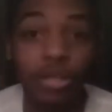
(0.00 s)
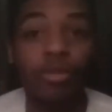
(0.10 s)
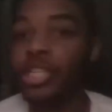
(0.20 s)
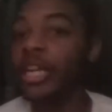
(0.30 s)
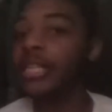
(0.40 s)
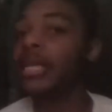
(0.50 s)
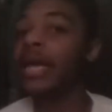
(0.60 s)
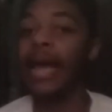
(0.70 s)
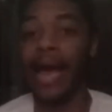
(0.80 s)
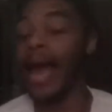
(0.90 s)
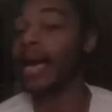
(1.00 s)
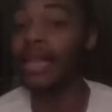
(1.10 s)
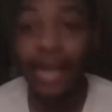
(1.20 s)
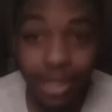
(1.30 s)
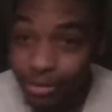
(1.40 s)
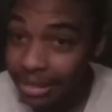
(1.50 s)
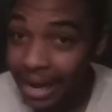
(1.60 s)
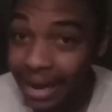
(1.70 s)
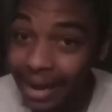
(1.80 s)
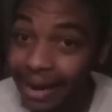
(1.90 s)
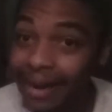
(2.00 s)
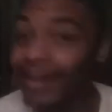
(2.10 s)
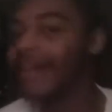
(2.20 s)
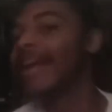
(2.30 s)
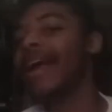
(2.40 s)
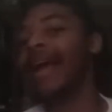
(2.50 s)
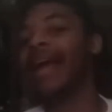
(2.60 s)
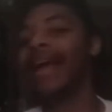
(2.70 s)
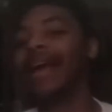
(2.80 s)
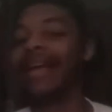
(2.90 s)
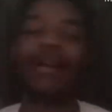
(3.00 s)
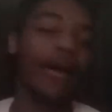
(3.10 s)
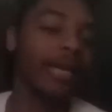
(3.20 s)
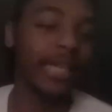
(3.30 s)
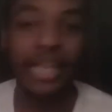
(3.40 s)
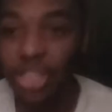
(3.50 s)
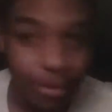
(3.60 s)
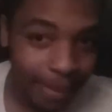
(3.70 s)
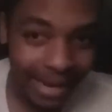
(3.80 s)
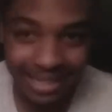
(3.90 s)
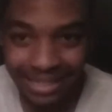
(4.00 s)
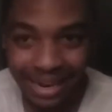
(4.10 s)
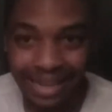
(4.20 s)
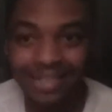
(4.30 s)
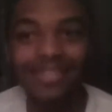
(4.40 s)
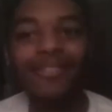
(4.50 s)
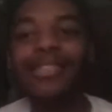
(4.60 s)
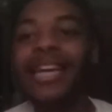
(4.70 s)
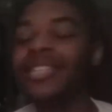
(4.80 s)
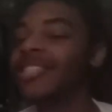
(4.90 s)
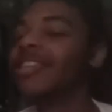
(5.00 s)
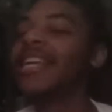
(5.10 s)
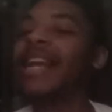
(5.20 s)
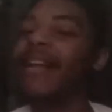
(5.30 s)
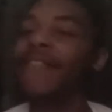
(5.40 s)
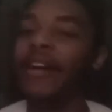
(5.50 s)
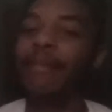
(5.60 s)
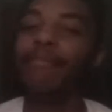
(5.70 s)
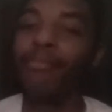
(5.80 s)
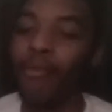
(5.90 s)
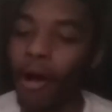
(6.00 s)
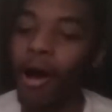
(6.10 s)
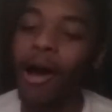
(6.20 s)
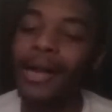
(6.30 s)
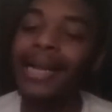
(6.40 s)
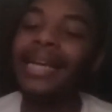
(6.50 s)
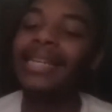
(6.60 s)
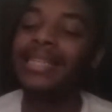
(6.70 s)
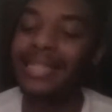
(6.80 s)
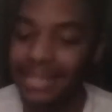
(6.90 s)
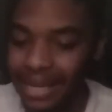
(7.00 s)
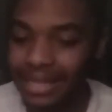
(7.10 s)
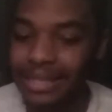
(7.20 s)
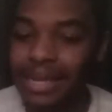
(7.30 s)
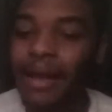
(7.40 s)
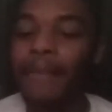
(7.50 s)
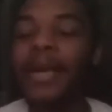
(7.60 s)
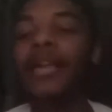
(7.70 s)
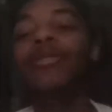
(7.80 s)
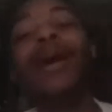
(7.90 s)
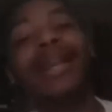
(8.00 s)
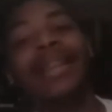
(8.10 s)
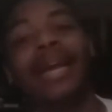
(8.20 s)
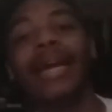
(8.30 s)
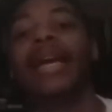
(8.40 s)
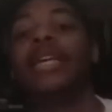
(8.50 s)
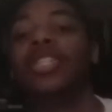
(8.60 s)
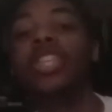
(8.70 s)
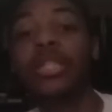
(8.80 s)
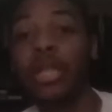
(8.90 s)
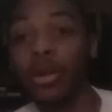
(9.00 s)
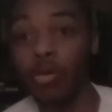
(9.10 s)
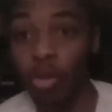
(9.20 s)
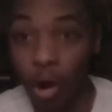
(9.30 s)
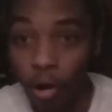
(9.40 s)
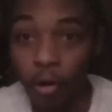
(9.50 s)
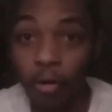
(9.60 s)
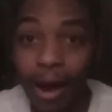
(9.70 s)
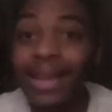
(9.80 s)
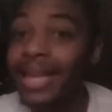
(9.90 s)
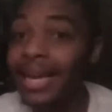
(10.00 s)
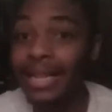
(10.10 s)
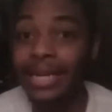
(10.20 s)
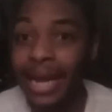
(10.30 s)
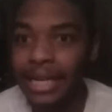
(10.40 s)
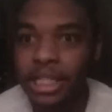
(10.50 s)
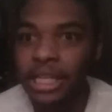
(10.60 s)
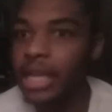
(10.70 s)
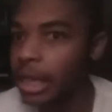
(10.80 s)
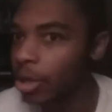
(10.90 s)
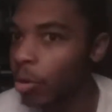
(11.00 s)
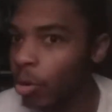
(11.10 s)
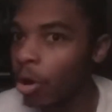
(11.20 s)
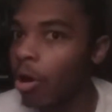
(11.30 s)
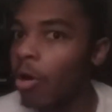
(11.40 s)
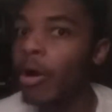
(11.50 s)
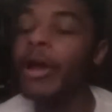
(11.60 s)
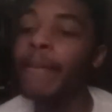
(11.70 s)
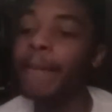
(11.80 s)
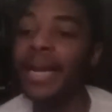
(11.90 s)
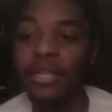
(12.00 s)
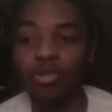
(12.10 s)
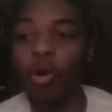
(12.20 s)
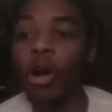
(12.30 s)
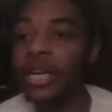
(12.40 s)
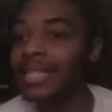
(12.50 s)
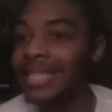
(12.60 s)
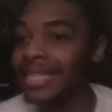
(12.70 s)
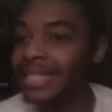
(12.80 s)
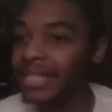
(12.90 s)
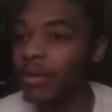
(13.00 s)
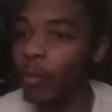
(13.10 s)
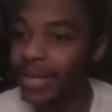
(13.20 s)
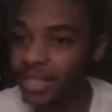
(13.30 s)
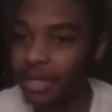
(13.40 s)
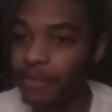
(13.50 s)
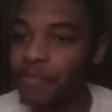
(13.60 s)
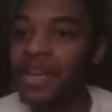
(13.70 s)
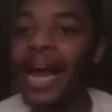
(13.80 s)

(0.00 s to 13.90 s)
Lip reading: So just act like you care and get your paycheck." You know what I'm saying? She's looking at it in a very broad sense because you got to think she's a little girl. At the end of the day, she is a little girl being drawn into this situation,